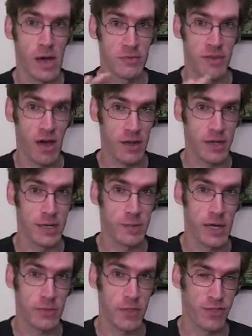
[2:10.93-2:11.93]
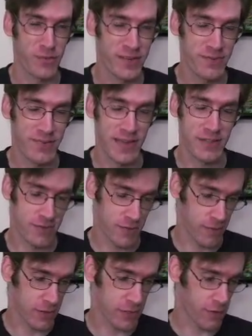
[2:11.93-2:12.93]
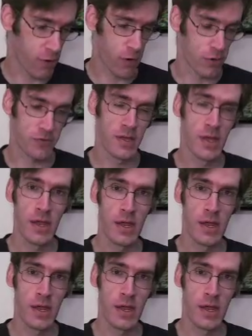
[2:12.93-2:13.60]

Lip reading: I'm talking about the 3 phases of these cards.